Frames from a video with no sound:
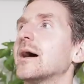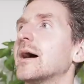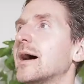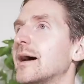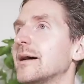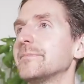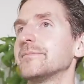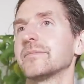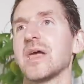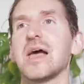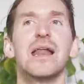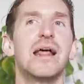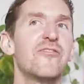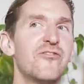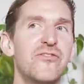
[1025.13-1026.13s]
And
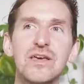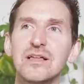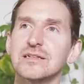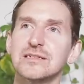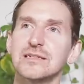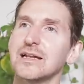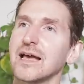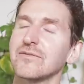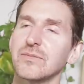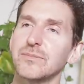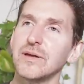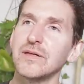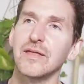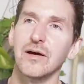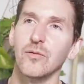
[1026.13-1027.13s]
I feel it didn't have to
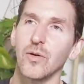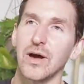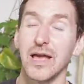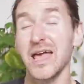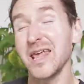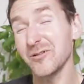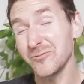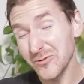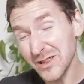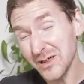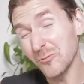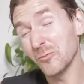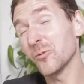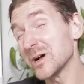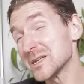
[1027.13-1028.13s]
be that way. And it really
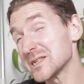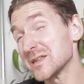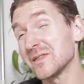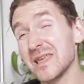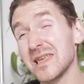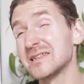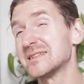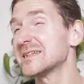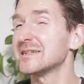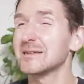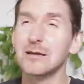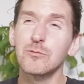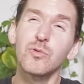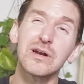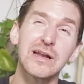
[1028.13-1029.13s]
wasn't, he
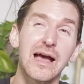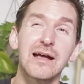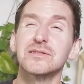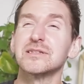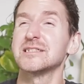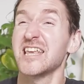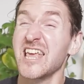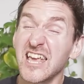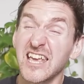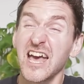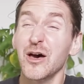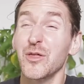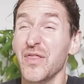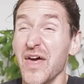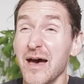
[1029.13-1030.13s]
wouldn't have to take
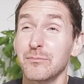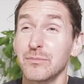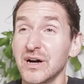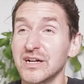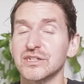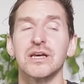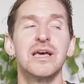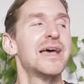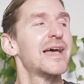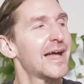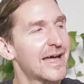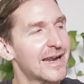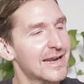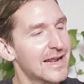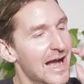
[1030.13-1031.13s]
out that much.
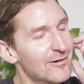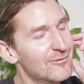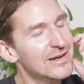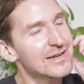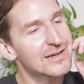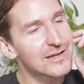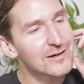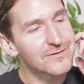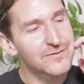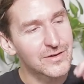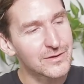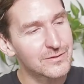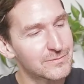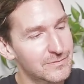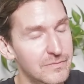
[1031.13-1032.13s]
And I read an
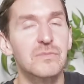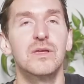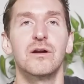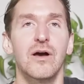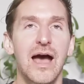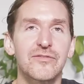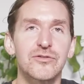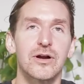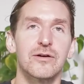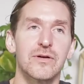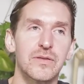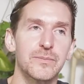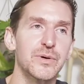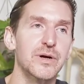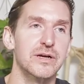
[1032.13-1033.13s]
interview, you know, after I
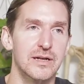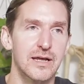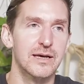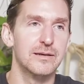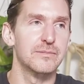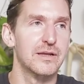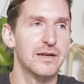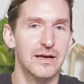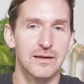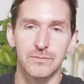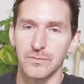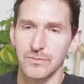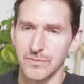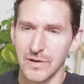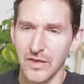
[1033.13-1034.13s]
read the book, and I
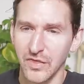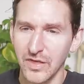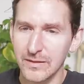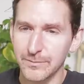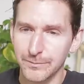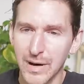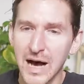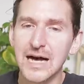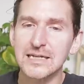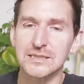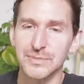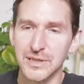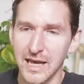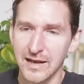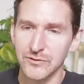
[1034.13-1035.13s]
think
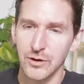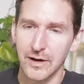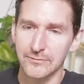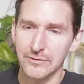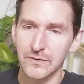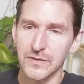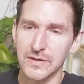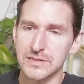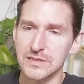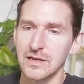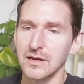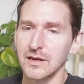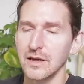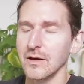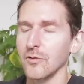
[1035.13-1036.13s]
possibly after I wrote this,
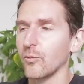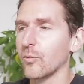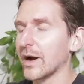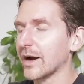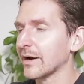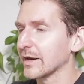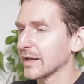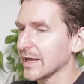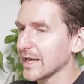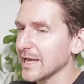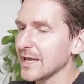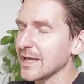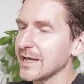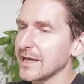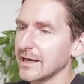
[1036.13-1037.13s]
where
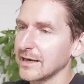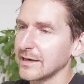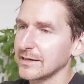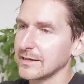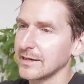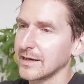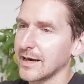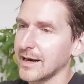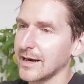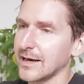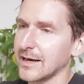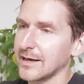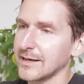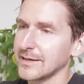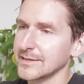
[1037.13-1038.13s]
he
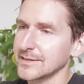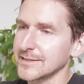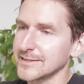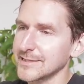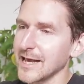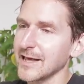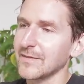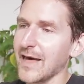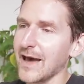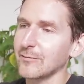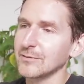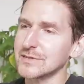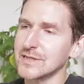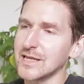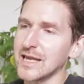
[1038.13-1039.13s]
said that
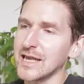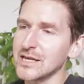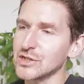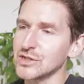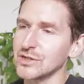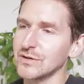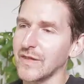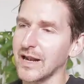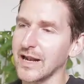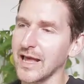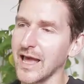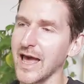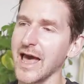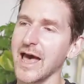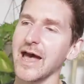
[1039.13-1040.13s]
was the issue that he
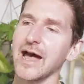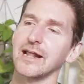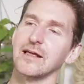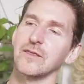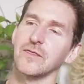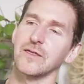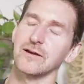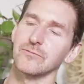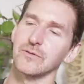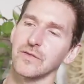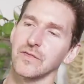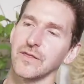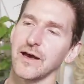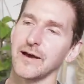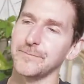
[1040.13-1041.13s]
had, I think,
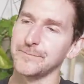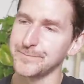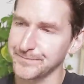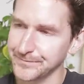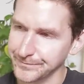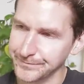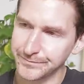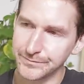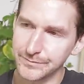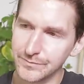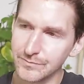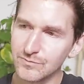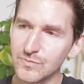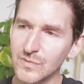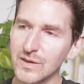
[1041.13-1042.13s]
with
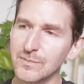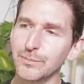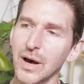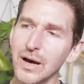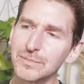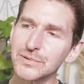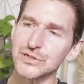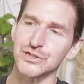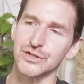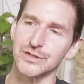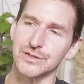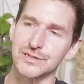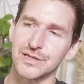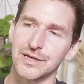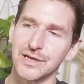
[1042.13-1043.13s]

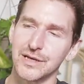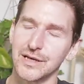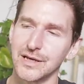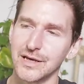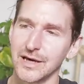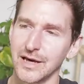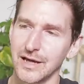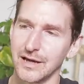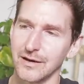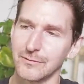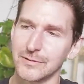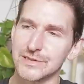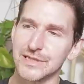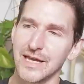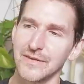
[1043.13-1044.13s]
publishers,
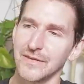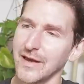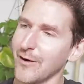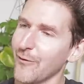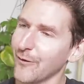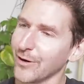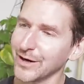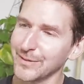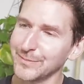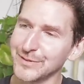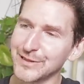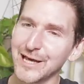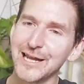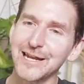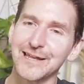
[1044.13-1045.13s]
was that they were
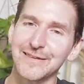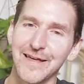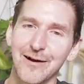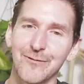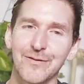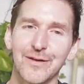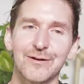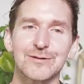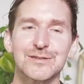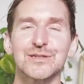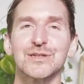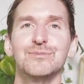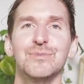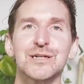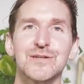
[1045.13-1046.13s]
complaining that there was
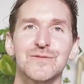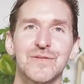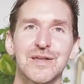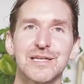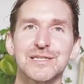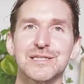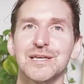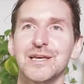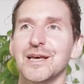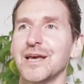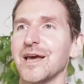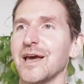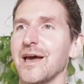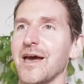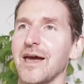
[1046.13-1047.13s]
too much of this.
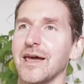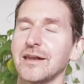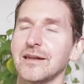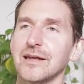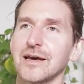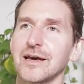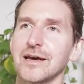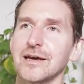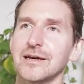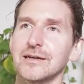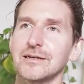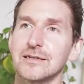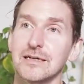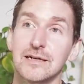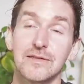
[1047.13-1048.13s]
And
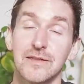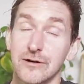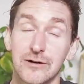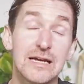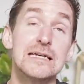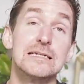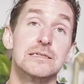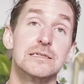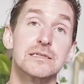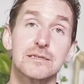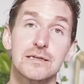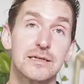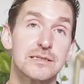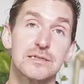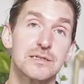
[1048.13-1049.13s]
there is.
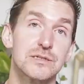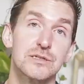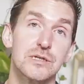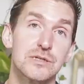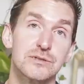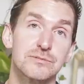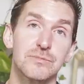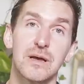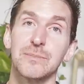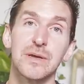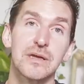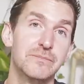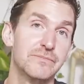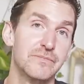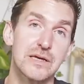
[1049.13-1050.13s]
It's just,
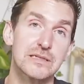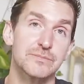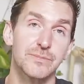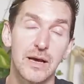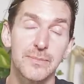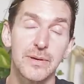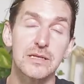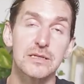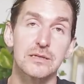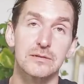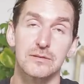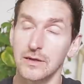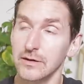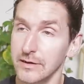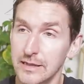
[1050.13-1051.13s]
that's my
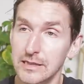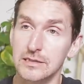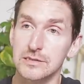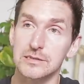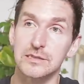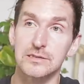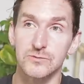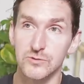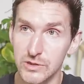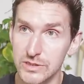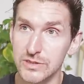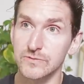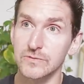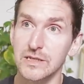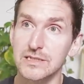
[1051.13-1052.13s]
opinion. There is. It
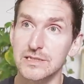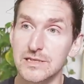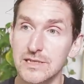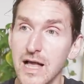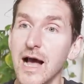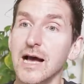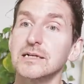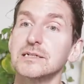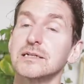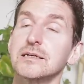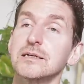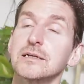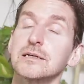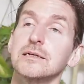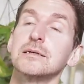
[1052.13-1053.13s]
just is not
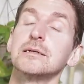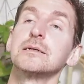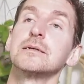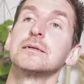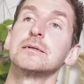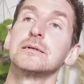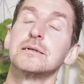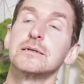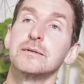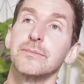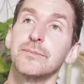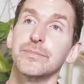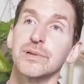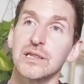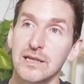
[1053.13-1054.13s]

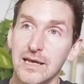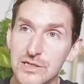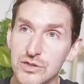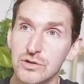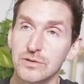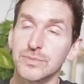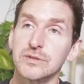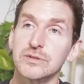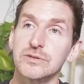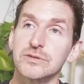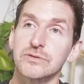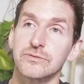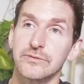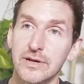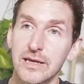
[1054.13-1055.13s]
pleasurable
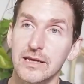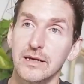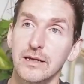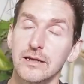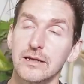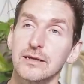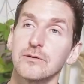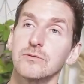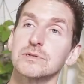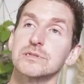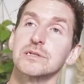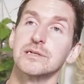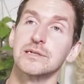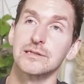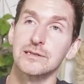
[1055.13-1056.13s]
to read. It was
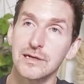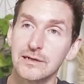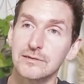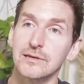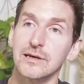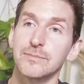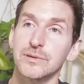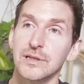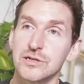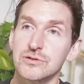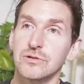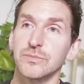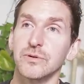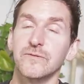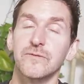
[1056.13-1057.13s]
clearly
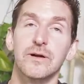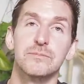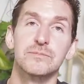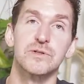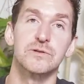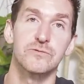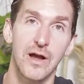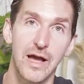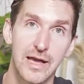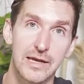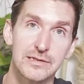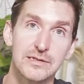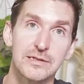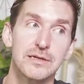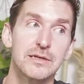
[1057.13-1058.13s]
pleasurable for him to
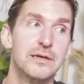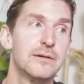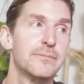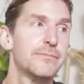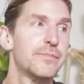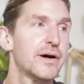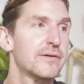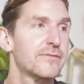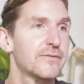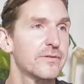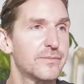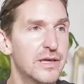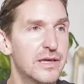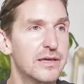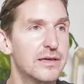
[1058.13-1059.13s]
write, but for
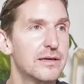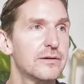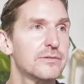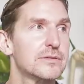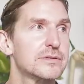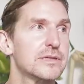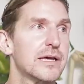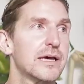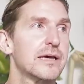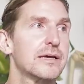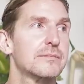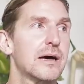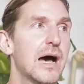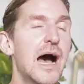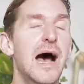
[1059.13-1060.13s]
me, it was
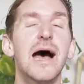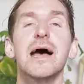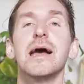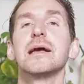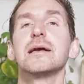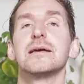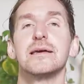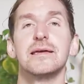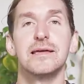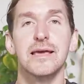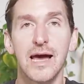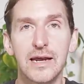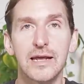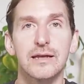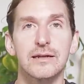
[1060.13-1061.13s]
like, I
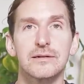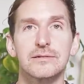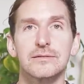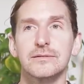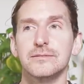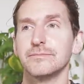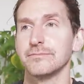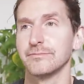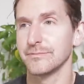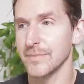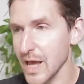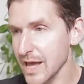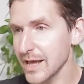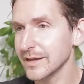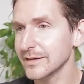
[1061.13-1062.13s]
get it,
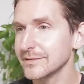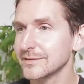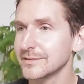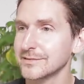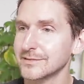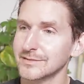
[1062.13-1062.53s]
man.